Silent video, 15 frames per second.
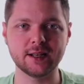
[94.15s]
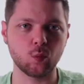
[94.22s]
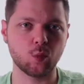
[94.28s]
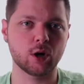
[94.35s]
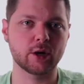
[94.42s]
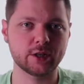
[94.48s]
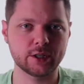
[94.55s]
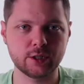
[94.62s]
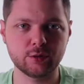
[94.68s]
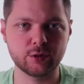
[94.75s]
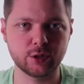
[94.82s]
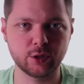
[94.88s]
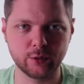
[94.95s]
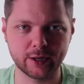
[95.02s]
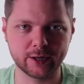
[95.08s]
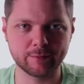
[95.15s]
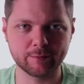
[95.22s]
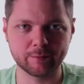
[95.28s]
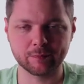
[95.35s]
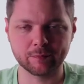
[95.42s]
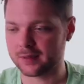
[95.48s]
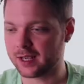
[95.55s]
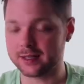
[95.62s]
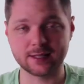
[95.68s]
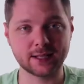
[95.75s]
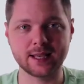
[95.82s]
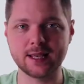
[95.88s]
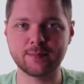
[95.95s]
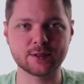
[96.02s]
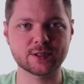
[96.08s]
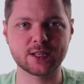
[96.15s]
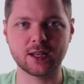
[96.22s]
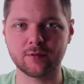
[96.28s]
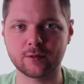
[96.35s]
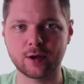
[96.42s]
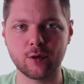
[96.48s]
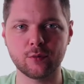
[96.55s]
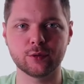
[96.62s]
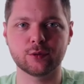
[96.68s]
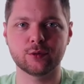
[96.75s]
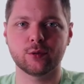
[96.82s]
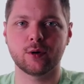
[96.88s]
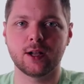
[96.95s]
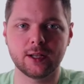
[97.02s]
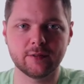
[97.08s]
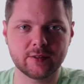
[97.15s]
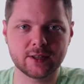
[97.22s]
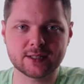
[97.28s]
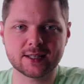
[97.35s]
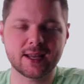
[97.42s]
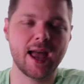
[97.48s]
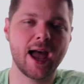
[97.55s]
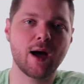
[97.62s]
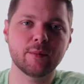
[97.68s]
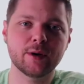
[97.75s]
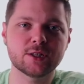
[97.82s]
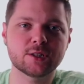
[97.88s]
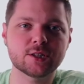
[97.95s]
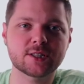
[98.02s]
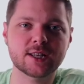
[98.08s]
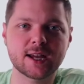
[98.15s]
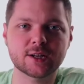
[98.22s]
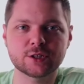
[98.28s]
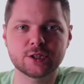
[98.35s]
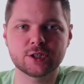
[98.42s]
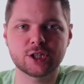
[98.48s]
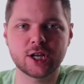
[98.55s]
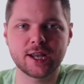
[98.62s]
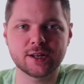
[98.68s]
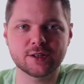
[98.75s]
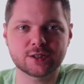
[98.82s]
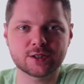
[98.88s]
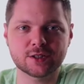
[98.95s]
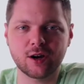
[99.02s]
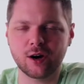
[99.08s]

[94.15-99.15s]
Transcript: What are you doing to keep yourself going through all of this? How much has actually changed?